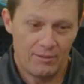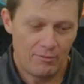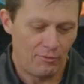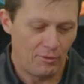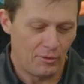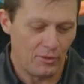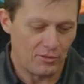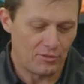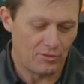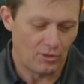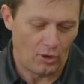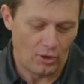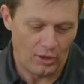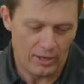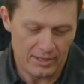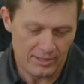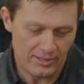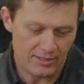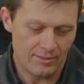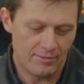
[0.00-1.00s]
for the
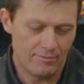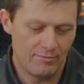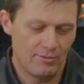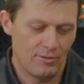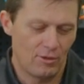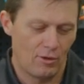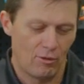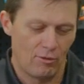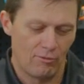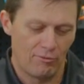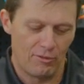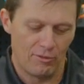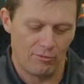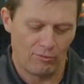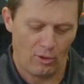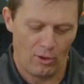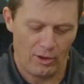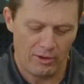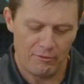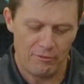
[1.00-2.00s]
size of the
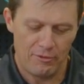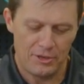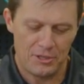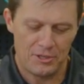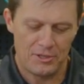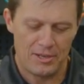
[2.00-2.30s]
flying fish.